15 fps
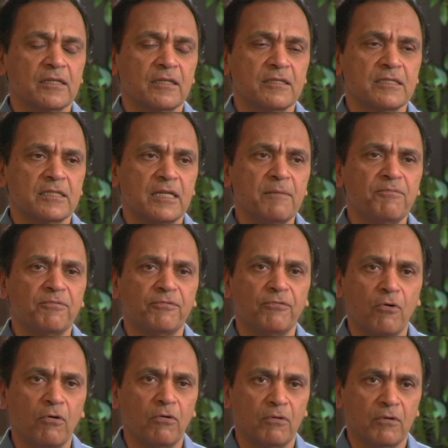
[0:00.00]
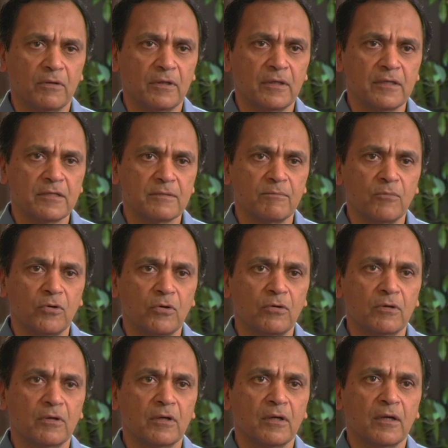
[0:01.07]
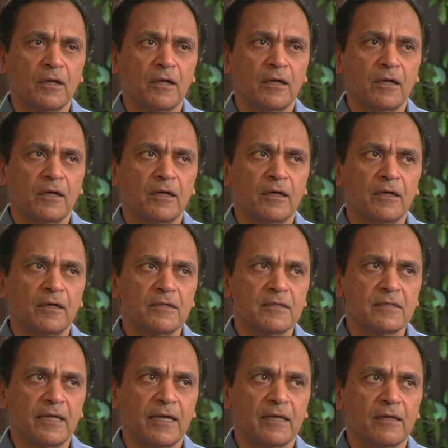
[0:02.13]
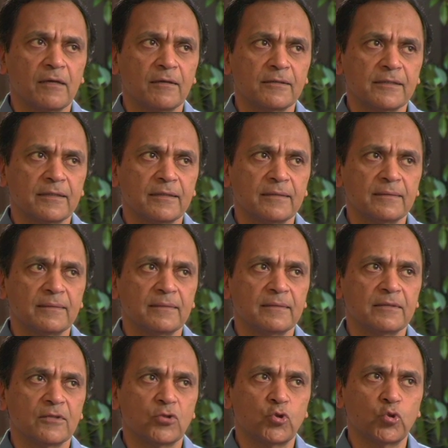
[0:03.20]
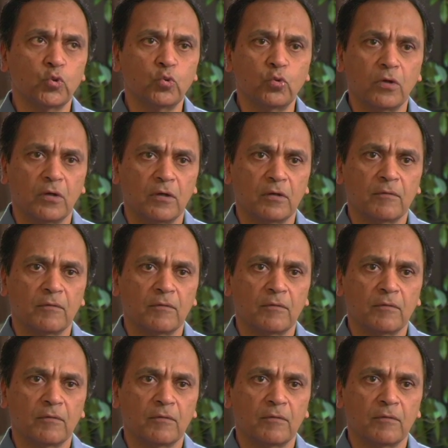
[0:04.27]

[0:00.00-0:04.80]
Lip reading: The step 4 is more psychological tool.